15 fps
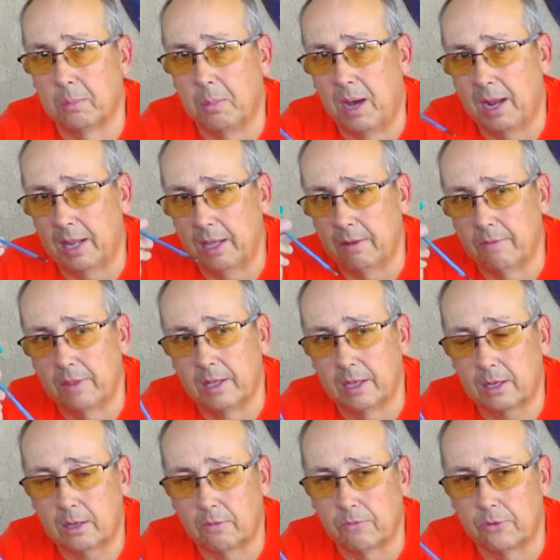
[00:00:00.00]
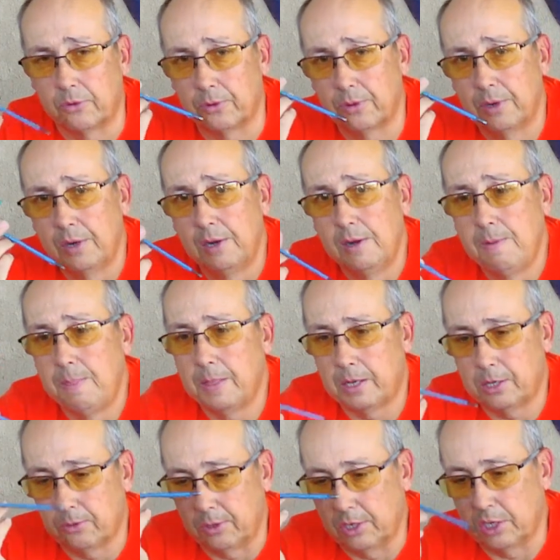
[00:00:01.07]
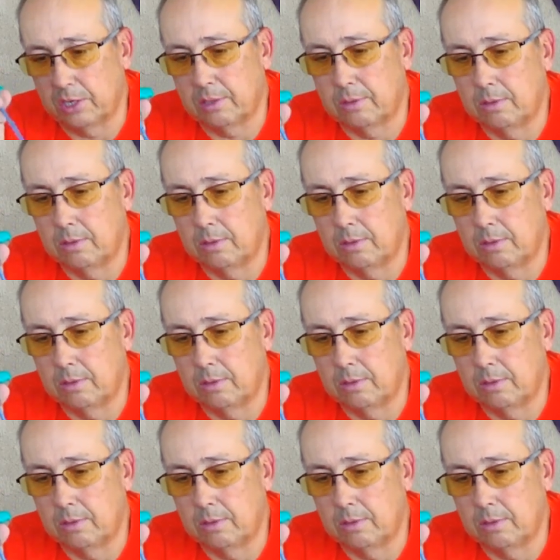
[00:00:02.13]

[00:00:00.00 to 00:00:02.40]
body of the converter. So I just